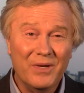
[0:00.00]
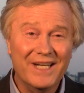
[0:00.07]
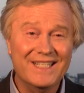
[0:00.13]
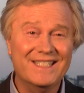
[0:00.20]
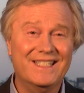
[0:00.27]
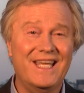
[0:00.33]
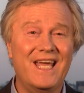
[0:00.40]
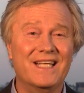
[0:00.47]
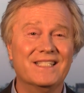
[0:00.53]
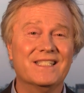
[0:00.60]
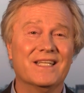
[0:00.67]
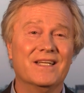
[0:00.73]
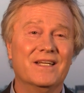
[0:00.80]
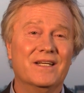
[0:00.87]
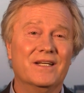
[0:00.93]
what it
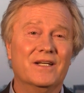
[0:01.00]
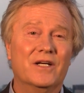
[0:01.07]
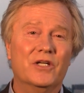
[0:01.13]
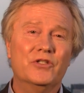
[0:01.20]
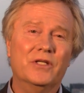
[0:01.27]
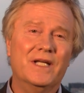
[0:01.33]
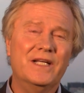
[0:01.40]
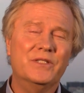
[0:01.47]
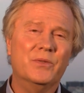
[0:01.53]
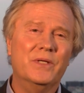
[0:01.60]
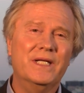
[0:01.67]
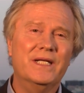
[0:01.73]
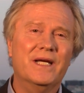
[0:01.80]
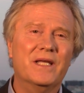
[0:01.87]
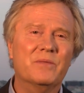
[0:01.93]
says. On July
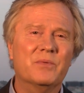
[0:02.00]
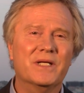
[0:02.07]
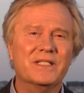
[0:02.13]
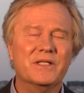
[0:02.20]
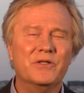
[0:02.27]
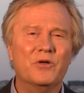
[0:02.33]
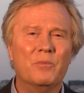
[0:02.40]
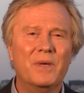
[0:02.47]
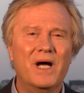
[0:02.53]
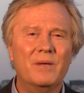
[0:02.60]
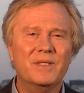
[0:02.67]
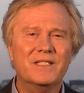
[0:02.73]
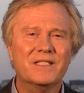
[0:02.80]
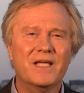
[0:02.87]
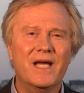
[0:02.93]
29th, President
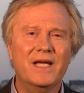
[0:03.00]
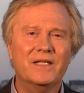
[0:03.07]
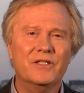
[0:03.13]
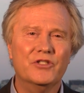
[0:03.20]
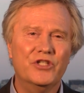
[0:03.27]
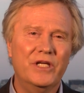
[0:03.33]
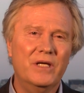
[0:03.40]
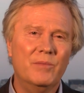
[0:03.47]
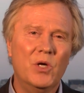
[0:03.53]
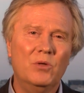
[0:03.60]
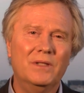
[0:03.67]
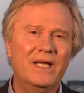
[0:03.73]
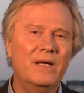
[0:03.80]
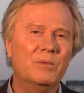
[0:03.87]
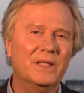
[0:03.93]
Obama signed a
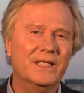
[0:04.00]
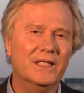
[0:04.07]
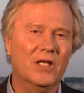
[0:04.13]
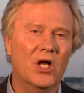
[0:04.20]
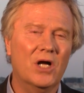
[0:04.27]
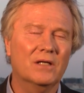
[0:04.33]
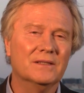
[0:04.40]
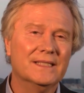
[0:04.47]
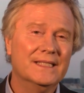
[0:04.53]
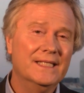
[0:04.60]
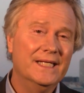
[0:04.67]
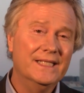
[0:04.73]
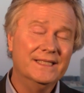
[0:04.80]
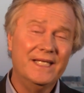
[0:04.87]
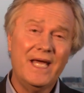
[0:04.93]
GMO labeling law,
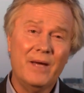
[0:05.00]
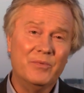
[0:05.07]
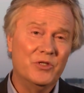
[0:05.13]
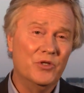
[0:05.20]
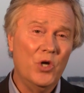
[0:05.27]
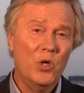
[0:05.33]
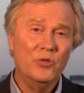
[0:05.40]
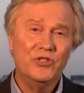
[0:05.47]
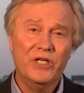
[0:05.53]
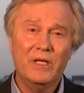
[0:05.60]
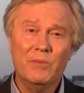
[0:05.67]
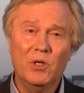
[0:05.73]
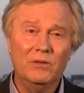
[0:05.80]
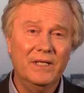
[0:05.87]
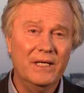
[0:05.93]
except no
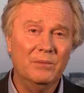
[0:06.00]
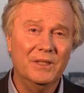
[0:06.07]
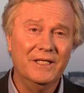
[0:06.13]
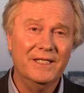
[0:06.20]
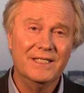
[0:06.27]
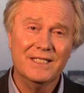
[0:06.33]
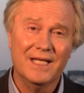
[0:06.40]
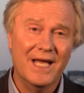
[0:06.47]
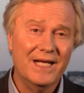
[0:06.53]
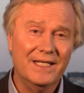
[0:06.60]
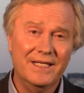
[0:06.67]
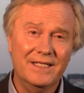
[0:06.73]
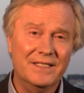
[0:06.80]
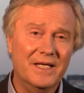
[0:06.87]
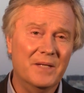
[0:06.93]
GMO labeling is
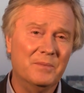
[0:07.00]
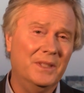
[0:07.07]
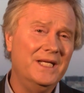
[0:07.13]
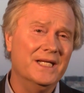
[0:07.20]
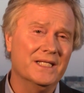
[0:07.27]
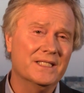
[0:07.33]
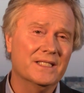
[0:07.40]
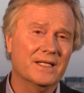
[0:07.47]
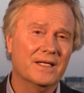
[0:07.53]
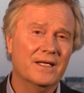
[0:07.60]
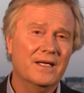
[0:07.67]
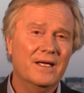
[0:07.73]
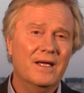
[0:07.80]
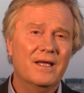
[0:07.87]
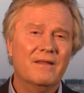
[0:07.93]
likely to take place.
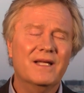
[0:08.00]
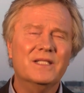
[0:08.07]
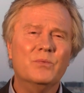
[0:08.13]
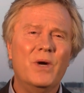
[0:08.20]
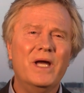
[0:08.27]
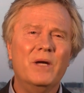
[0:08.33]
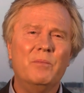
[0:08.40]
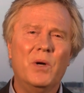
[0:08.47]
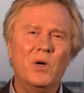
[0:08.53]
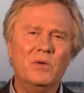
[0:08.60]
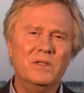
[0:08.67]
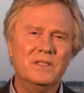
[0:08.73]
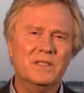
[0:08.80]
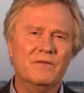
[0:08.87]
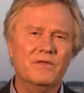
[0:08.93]
That's why
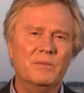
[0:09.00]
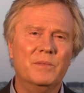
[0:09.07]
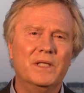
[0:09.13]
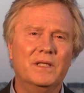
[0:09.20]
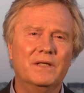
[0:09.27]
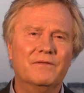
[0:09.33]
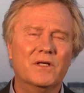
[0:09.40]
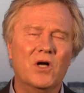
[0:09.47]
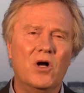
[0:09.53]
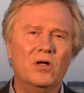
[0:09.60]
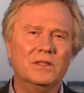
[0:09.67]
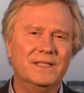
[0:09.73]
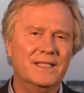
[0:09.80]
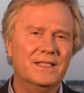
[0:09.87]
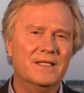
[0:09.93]
opponents of the bill have
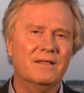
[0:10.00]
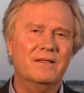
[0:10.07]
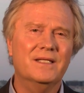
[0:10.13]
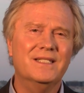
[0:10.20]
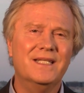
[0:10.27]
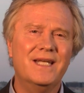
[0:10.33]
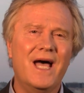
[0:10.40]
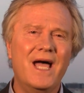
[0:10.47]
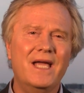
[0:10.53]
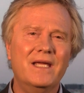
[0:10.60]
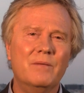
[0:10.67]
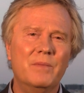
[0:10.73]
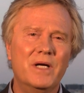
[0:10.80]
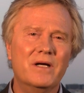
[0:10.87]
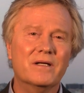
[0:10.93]
called it the Denying
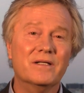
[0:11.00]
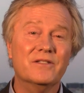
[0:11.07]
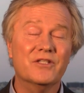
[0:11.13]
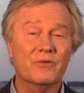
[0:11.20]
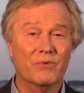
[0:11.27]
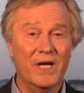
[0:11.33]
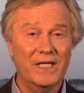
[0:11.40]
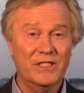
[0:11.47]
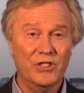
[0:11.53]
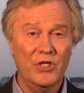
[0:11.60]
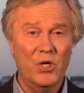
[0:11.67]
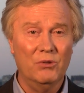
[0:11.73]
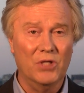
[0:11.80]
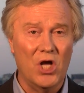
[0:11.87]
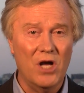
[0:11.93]
Americans the Right to
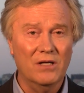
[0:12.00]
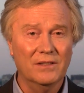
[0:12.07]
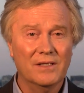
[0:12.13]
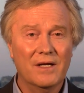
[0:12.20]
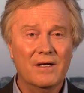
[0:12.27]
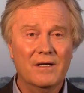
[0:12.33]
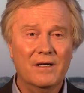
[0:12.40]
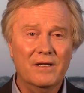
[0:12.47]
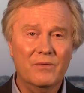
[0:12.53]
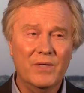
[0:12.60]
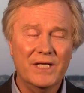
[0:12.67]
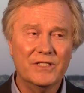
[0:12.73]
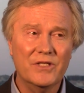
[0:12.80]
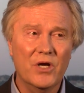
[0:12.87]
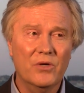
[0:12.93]
Know Law,
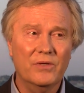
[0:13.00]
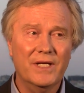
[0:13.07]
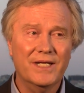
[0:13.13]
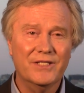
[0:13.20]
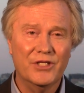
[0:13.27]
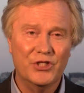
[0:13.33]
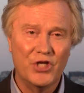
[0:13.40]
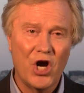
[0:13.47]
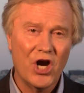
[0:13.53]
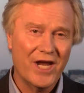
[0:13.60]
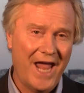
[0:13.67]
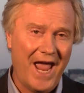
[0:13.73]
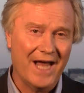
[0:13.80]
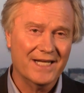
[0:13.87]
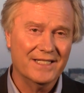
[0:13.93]
otherwise known as the
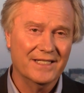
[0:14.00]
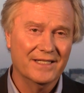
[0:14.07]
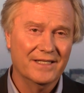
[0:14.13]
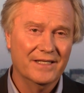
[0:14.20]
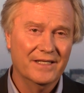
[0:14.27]
DARK Act.